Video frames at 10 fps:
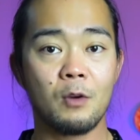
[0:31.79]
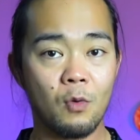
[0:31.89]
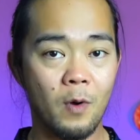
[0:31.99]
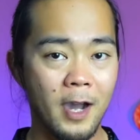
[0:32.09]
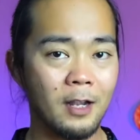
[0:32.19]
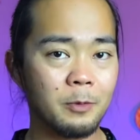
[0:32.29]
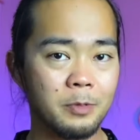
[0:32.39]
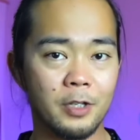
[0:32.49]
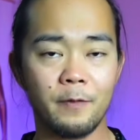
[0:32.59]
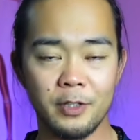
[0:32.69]
While
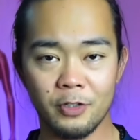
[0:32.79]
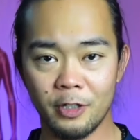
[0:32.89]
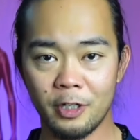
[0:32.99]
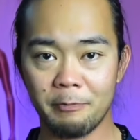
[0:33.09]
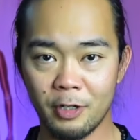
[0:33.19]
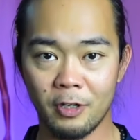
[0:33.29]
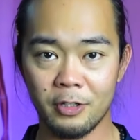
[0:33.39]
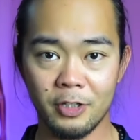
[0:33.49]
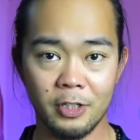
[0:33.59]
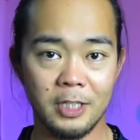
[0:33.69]
observing sternal
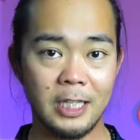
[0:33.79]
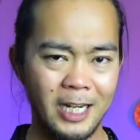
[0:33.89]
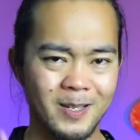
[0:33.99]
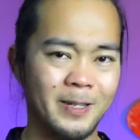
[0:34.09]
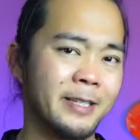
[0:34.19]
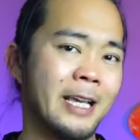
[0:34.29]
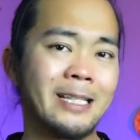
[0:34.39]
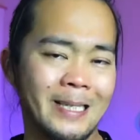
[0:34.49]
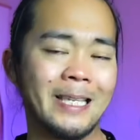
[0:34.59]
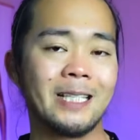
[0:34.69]
precautions,
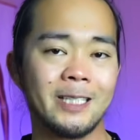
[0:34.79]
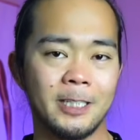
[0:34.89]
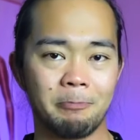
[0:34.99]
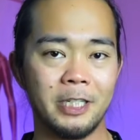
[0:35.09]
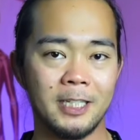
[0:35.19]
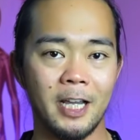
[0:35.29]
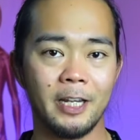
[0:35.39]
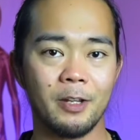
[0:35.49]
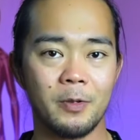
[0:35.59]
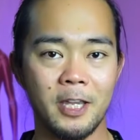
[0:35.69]
exercises can still be done,
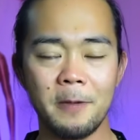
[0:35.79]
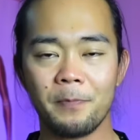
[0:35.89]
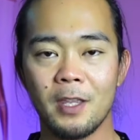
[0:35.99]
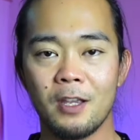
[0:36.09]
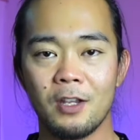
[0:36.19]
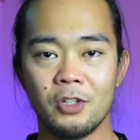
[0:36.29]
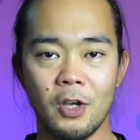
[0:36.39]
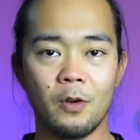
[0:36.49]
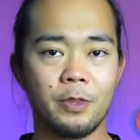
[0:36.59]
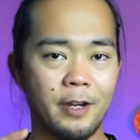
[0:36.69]
okay?
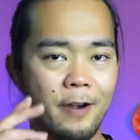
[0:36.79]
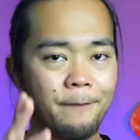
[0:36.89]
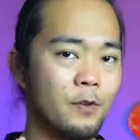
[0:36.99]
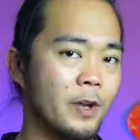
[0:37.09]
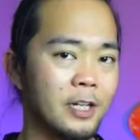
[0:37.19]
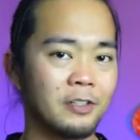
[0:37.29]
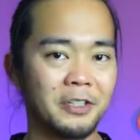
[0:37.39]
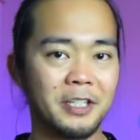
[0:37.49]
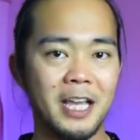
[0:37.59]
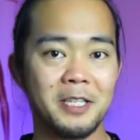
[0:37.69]
So there are a few
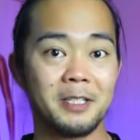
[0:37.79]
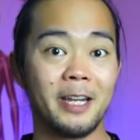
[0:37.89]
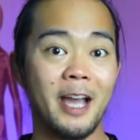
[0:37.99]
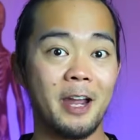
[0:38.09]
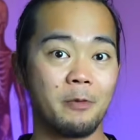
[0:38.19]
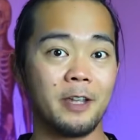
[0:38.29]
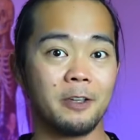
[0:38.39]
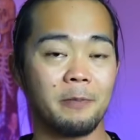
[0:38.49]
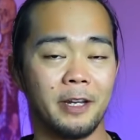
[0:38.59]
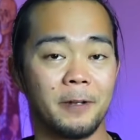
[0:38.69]
exercises that I
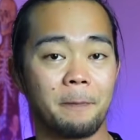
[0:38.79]
recommend.